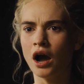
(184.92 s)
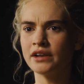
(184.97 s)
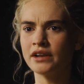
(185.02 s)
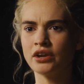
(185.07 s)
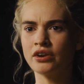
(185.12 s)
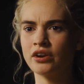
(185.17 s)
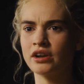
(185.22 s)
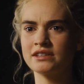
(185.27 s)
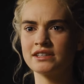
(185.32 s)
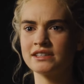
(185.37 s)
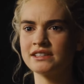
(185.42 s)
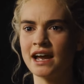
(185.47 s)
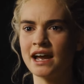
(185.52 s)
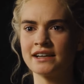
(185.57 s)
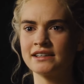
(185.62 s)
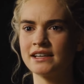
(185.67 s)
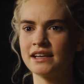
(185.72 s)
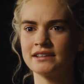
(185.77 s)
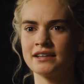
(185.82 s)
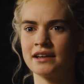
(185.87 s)
I don't
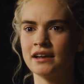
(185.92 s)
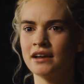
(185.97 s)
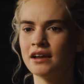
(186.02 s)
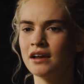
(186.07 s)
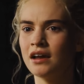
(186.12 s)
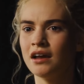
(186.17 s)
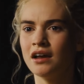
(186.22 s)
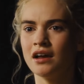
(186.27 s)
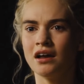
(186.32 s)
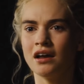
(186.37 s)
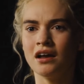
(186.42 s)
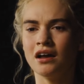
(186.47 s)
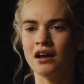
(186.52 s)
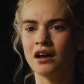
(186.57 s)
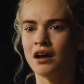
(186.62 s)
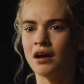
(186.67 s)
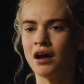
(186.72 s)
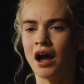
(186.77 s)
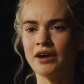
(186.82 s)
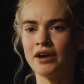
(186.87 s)
understand it.
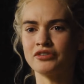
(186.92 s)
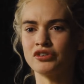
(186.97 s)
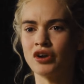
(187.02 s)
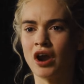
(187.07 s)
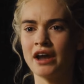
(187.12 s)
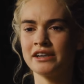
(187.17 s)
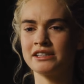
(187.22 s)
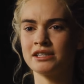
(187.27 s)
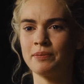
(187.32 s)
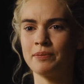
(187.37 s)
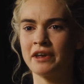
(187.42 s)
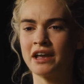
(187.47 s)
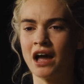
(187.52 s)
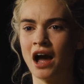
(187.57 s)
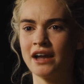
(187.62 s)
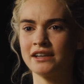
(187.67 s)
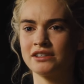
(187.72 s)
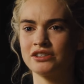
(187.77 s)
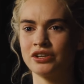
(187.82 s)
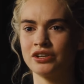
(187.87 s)
I've tried to be
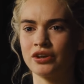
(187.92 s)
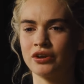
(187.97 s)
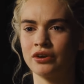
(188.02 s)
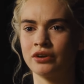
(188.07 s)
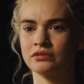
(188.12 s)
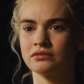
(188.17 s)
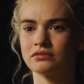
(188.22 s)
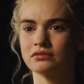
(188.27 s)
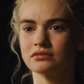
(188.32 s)
kind to you.